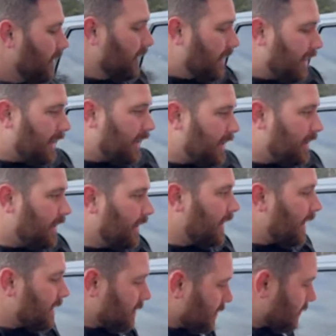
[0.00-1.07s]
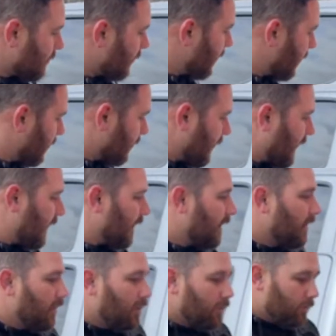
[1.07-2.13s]
And again, just to reiterate,
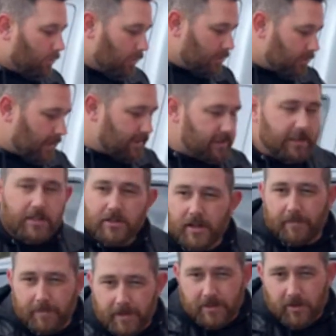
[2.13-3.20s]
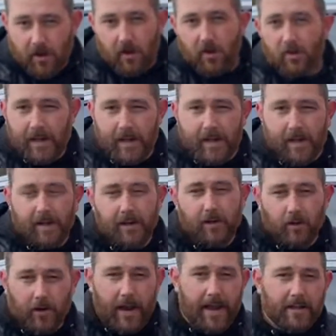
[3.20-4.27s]
we're dressing trim that's already
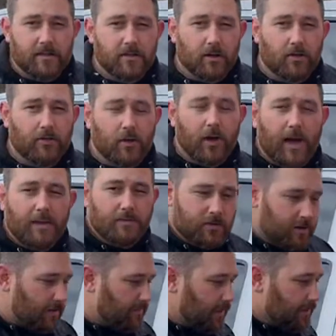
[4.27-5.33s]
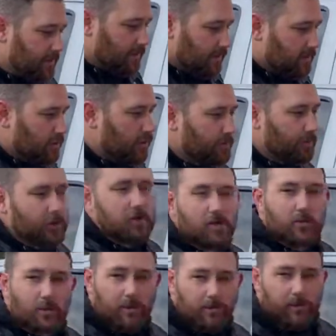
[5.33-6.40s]
great. So if you have trim that's super,
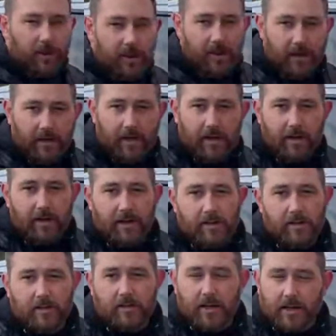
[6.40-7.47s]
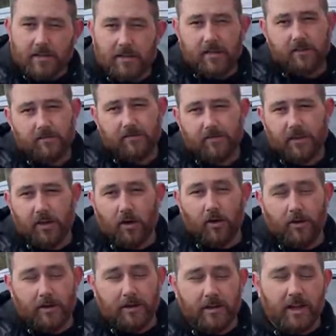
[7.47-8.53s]
super faded, doesn't, you know,
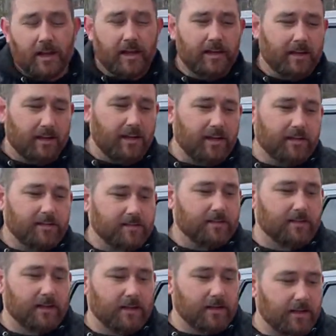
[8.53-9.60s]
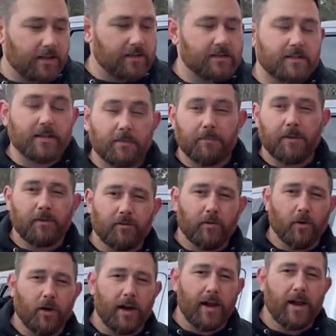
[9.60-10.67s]
it needs something
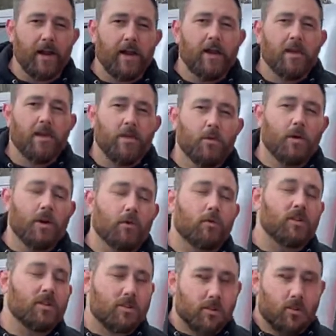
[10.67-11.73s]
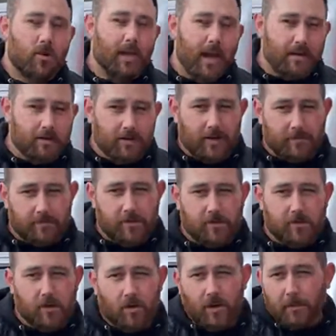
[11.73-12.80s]
for it, you want to restore that trim. So
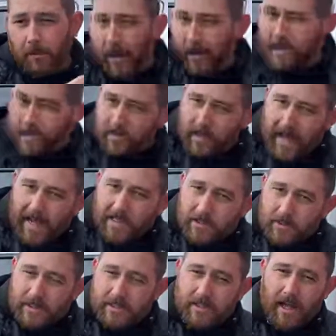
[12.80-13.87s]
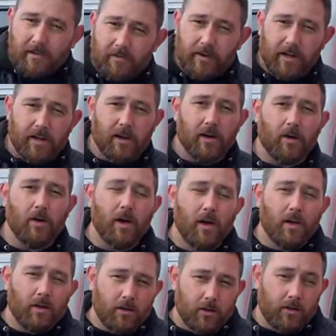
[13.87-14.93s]
going back to last week's live video,
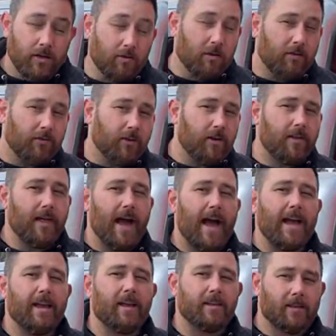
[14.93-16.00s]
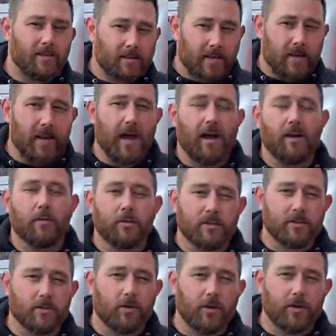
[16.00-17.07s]
you can refer to that and understand how to
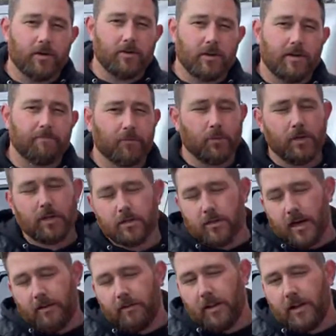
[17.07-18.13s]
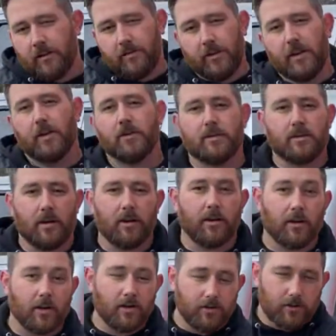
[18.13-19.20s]
restore your trim. We also have a lot of videos on our
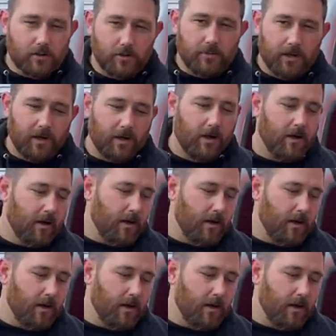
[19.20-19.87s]
YouTube here.